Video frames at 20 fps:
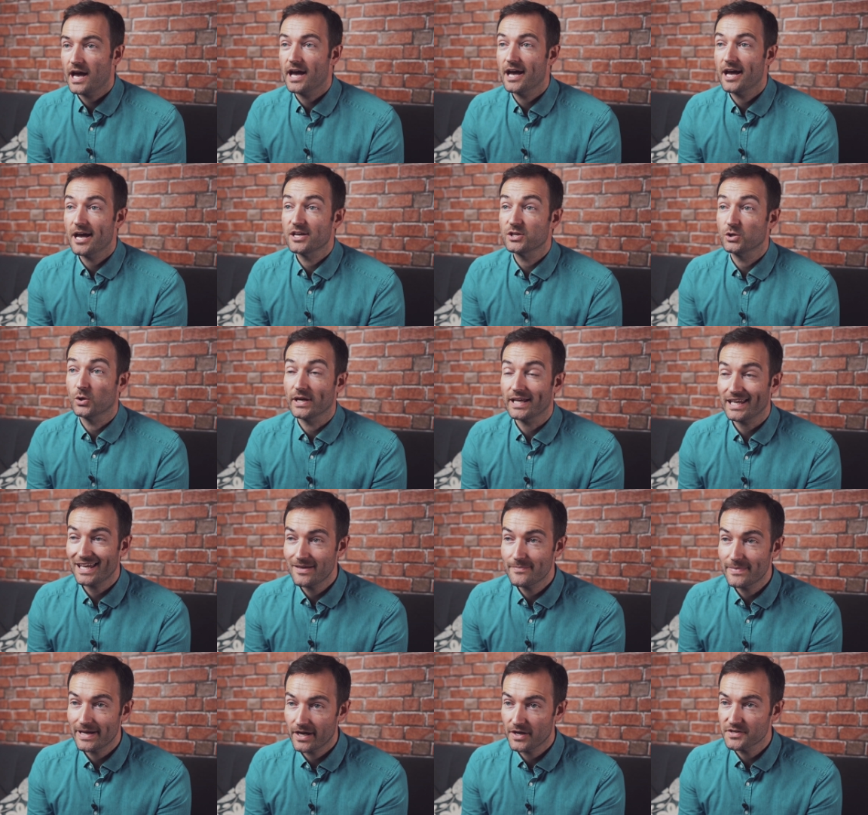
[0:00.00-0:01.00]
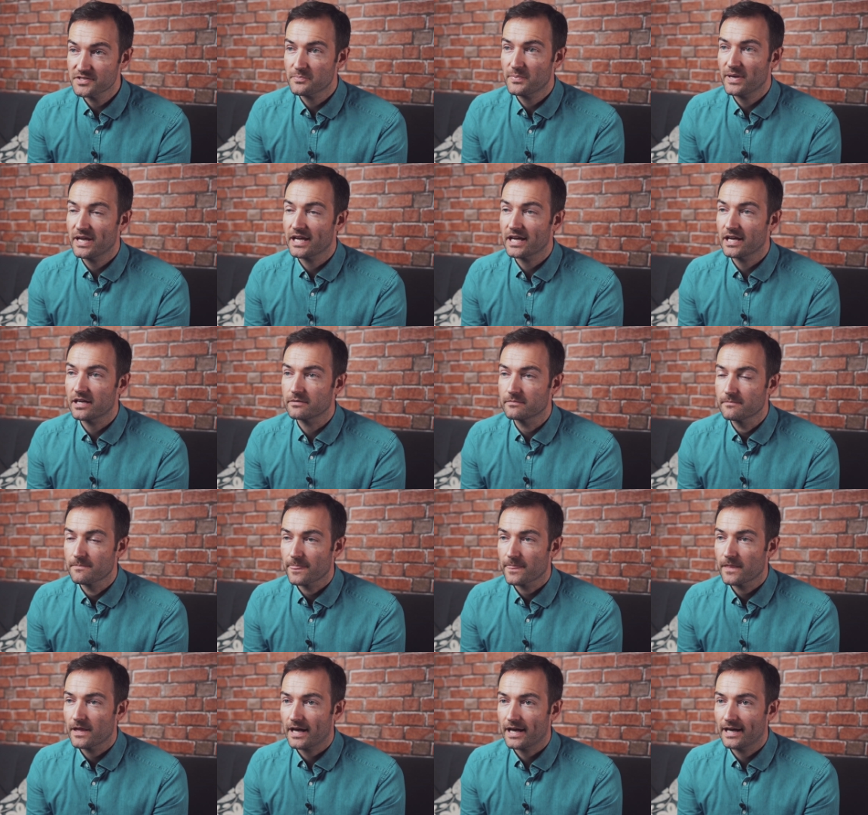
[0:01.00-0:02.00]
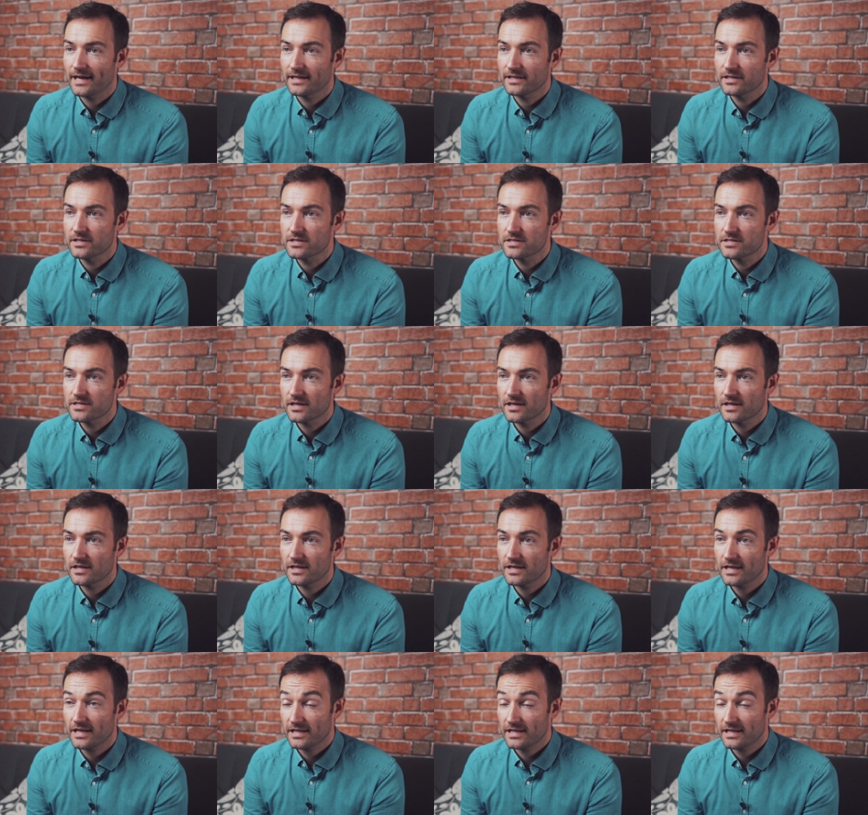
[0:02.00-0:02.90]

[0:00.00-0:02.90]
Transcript: uh, your emails are pinging, and uh,